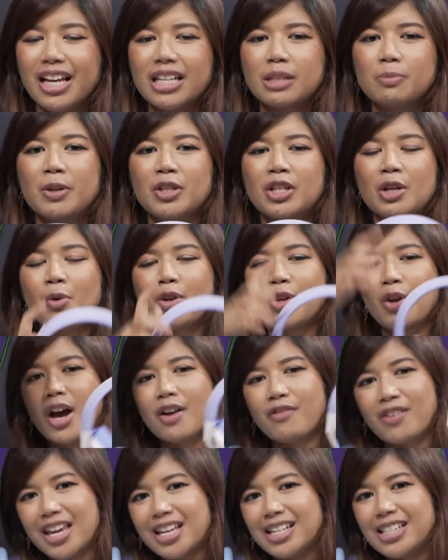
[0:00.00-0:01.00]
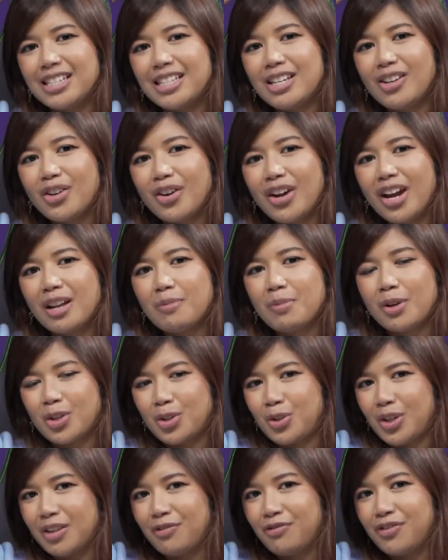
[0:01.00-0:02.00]
especially when you have AC in your head,
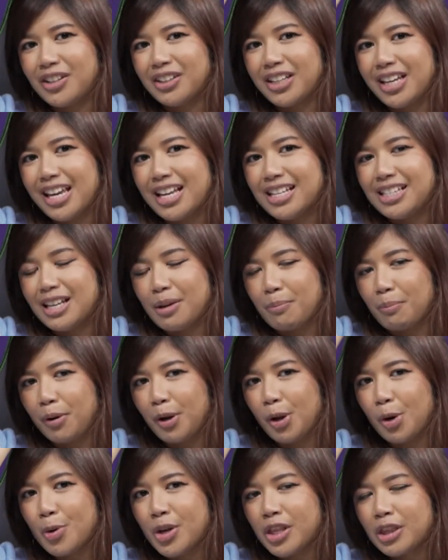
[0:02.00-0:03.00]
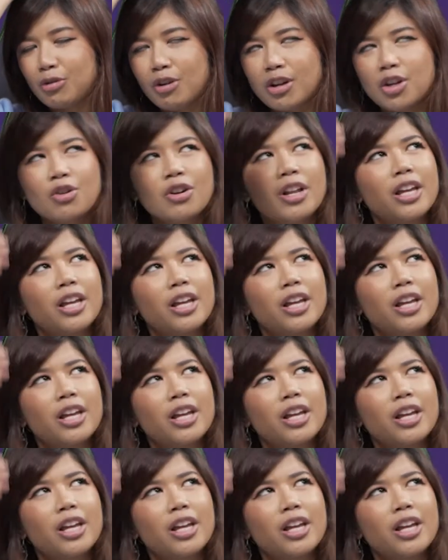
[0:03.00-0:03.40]
because you can feel the AC blowing through and you're